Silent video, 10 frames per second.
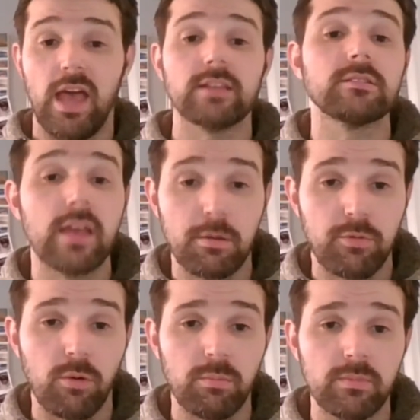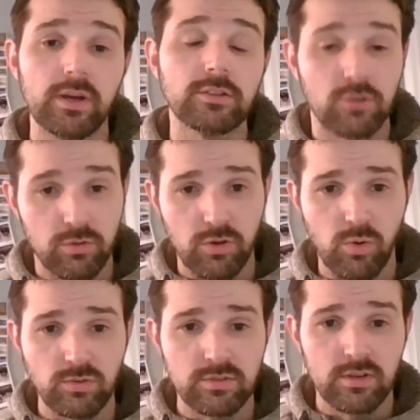it's their problem, it's not
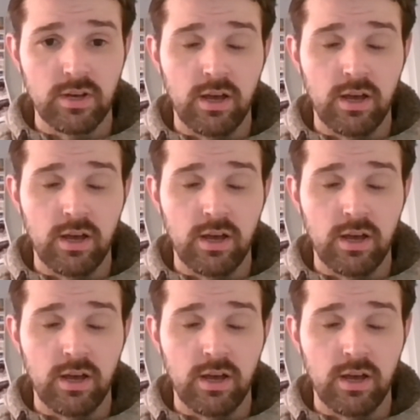yours.